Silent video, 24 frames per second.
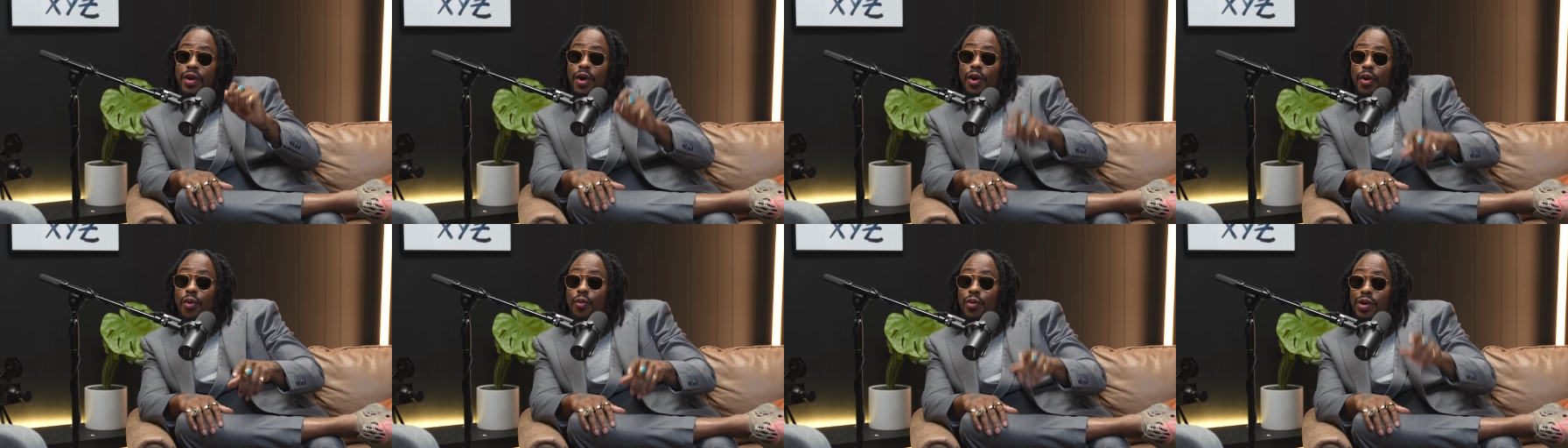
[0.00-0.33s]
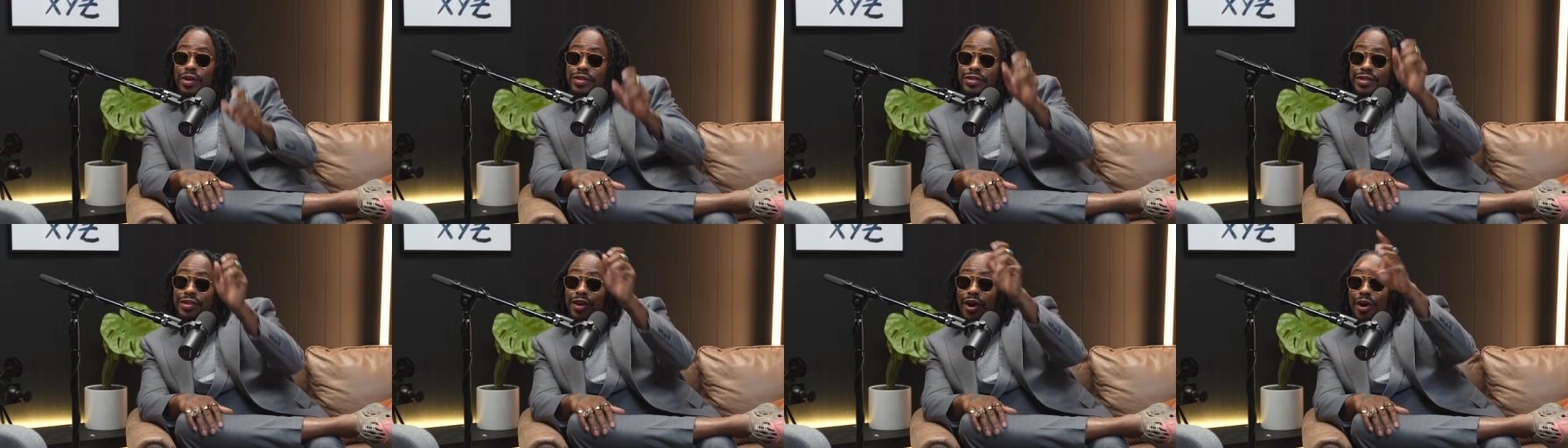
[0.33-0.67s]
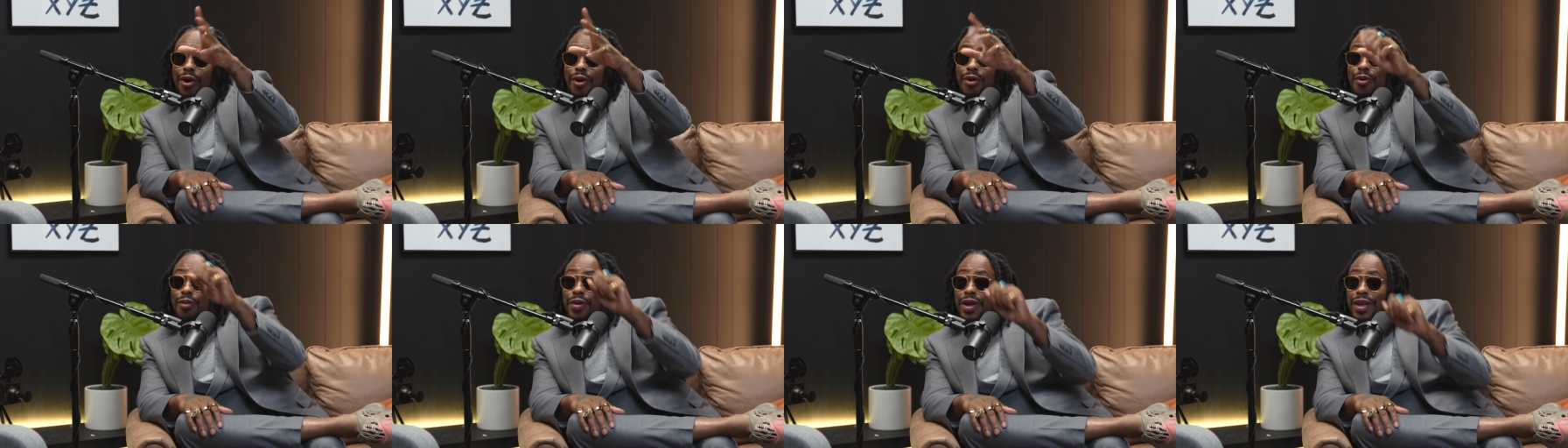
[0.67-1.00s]
What's
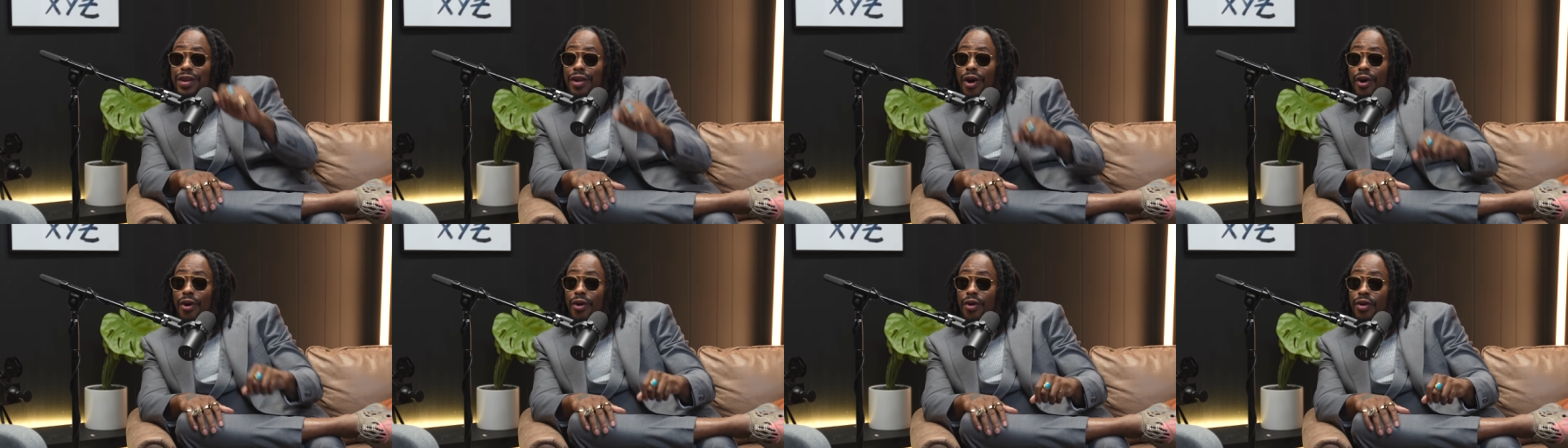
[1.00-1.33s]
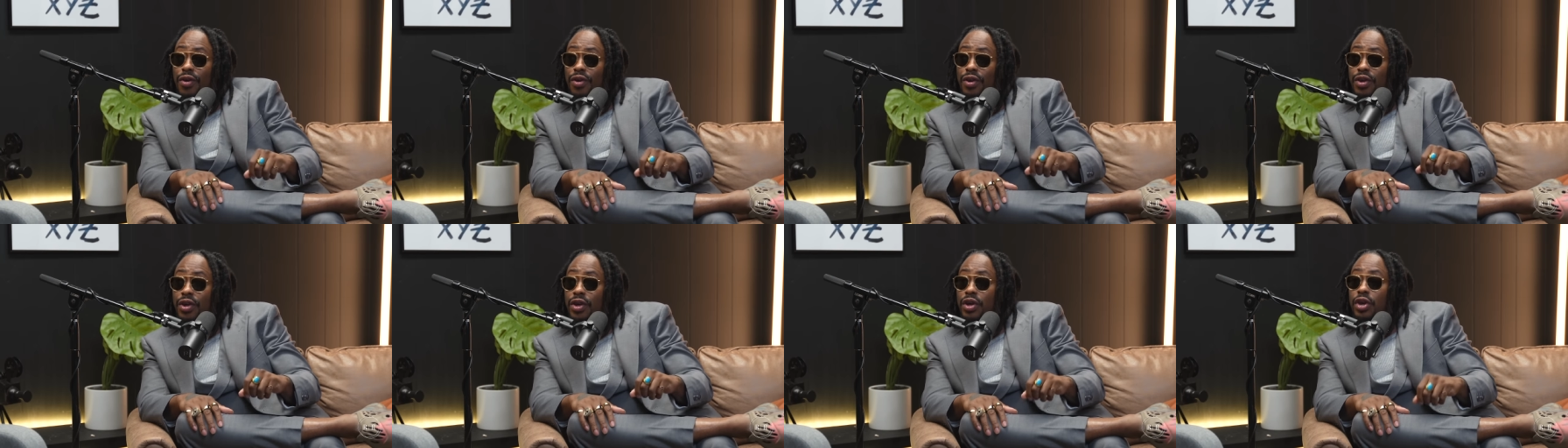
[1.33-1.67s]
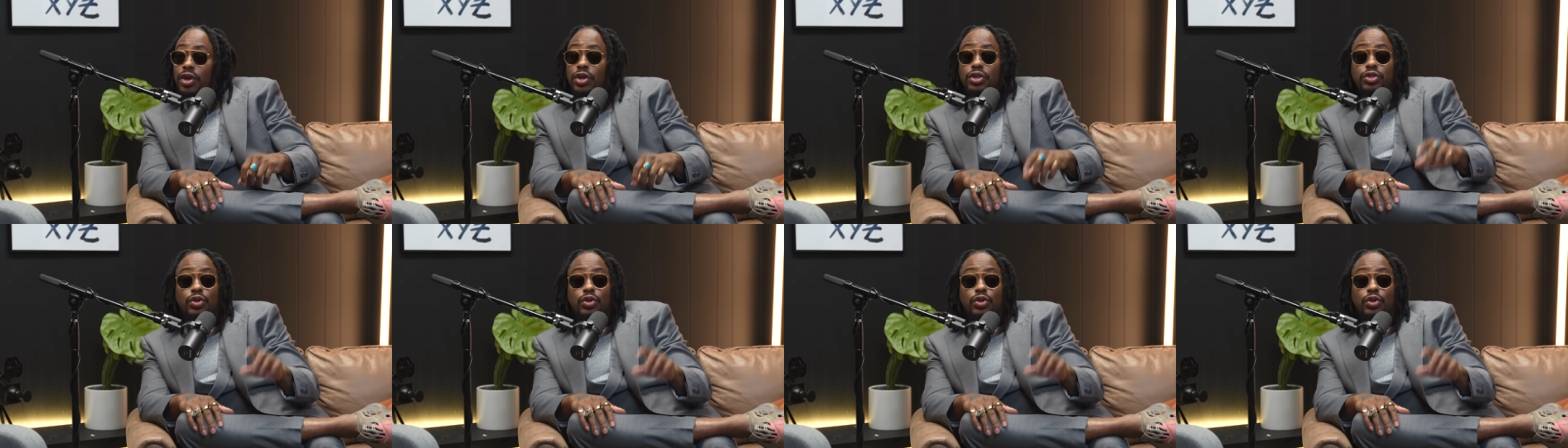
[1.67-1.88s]
going on?